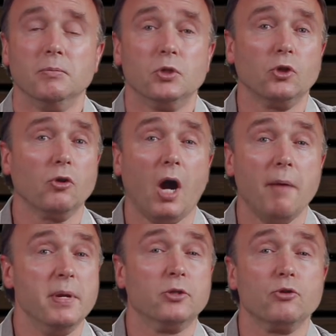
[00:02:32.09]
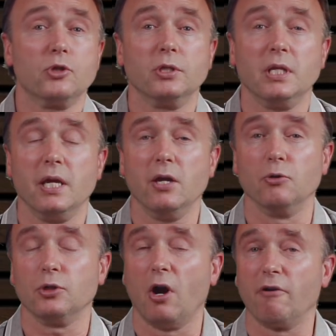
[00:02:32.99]
Sure, I'm interested in the
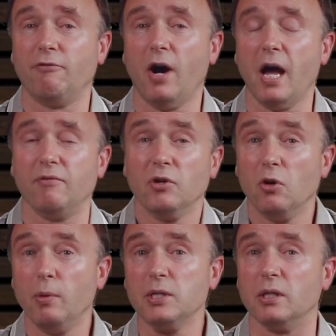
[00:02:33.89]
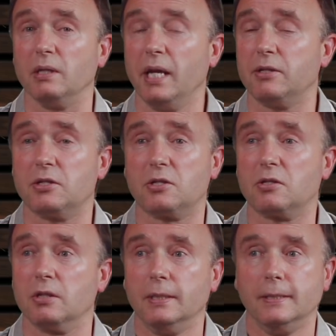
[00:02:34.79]
EOS R5. Who isn't?
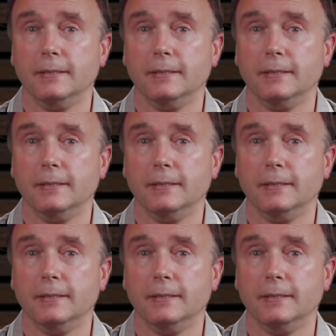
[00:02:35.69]
It's